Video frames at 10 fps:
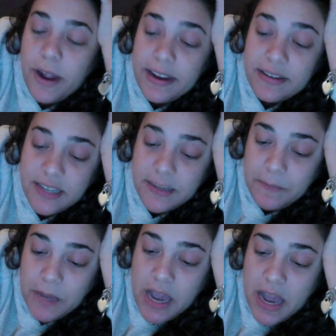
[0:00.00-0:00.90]
ways.
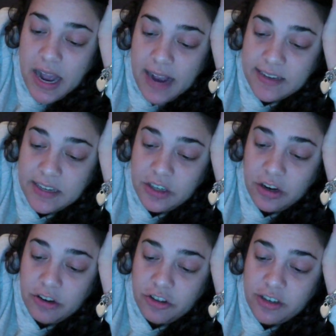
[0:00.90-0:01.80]
As I
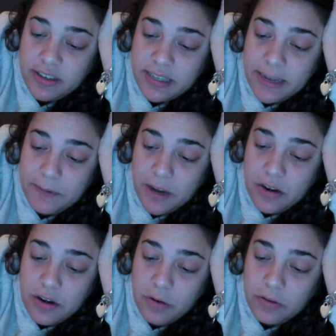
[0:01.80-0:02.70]
turned, she slipped
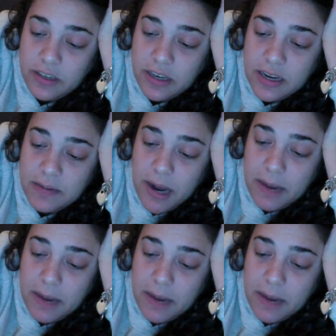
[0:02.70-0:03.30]
a note in